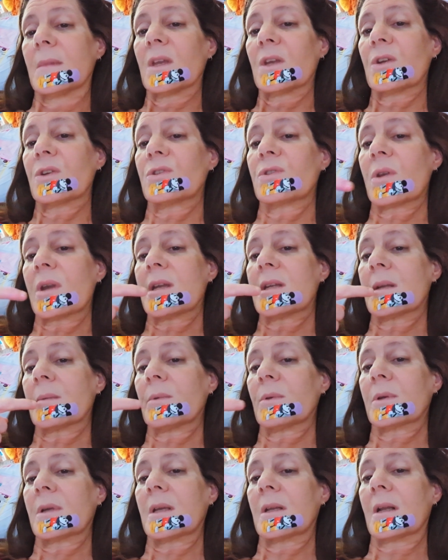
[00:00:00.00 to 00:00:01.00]
because you'll end up
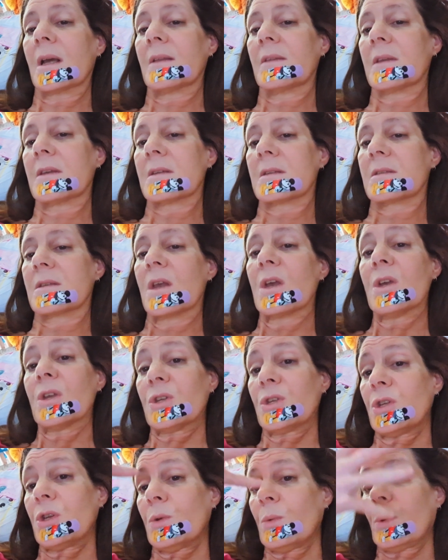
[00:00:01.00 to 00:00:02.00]
looking like this.
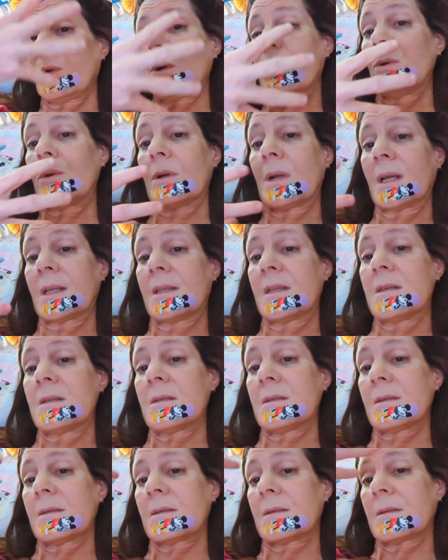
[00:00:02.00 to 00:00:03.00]
Do you want to look like this?
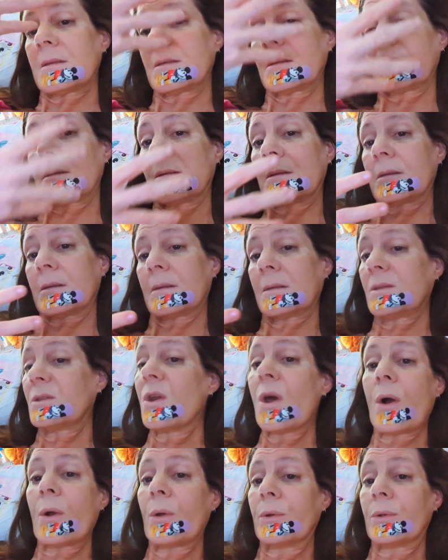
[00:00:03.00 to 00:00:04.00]

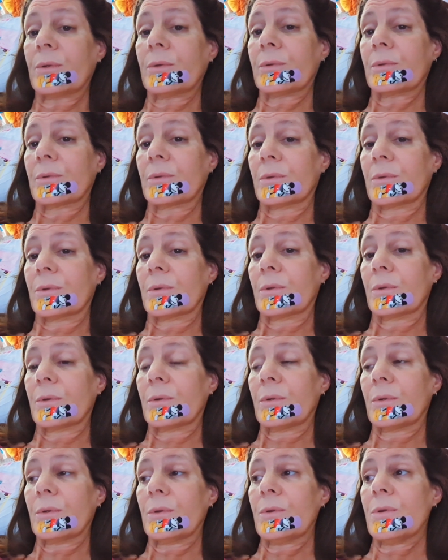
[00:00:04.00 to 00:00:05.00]
No.
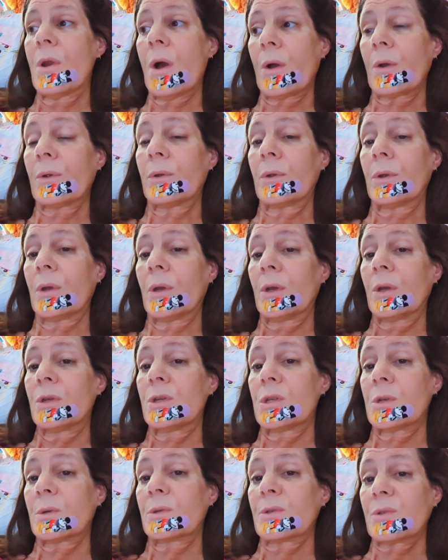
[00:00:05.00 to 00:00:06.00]
No.
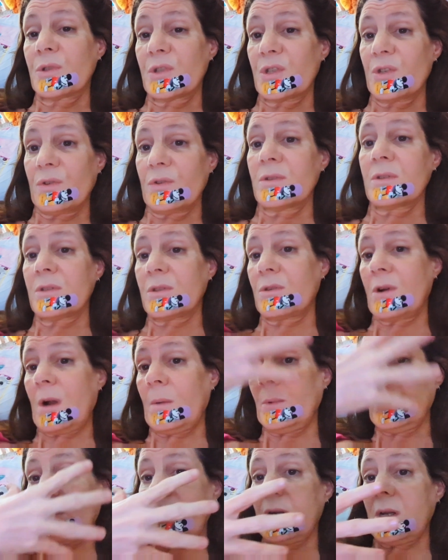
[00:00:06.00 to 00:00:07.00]
Do you want your children to grow
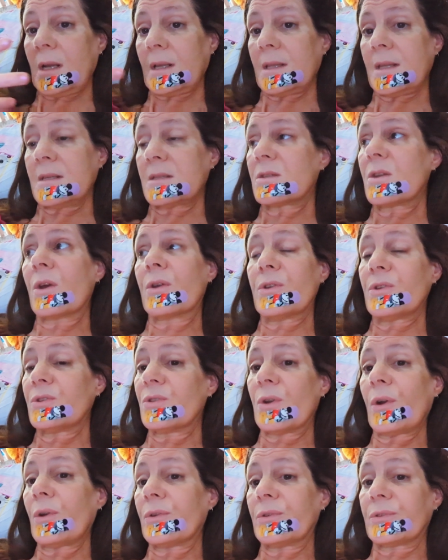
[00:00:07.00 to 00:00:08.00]
up looking like this? No, you
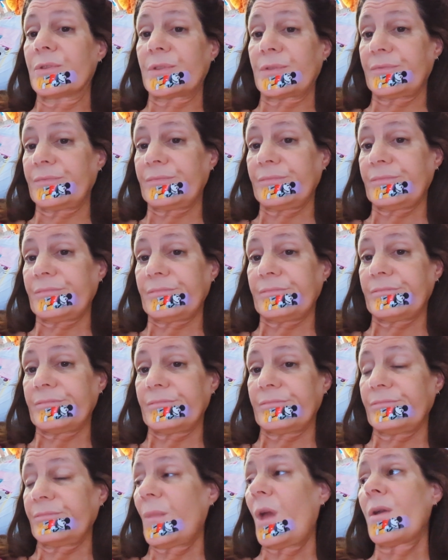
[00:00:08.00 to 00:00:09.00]
don't.
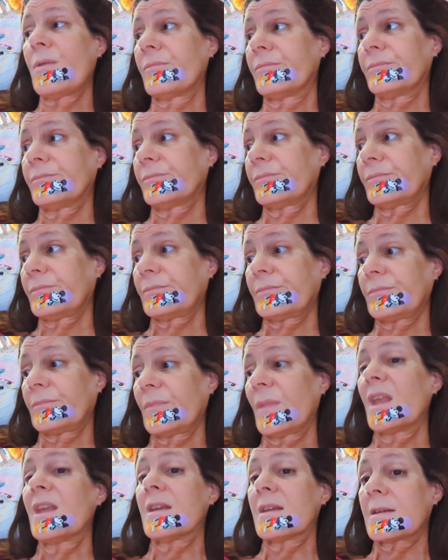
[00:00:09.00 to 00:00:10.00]
No. Nope.
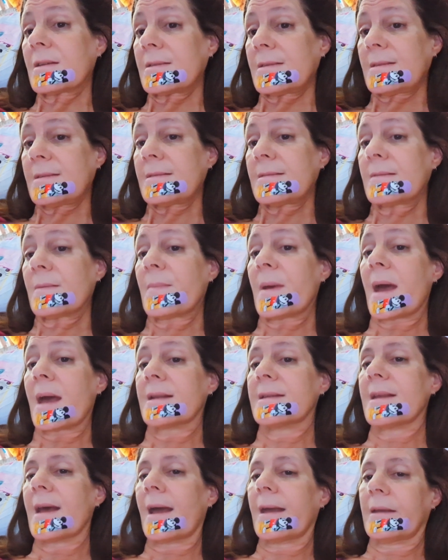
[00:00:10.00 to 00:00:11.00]
Because this is a
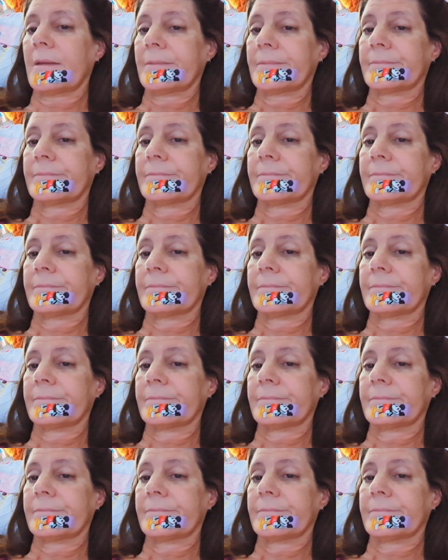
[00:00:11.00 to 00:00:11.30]
bad day.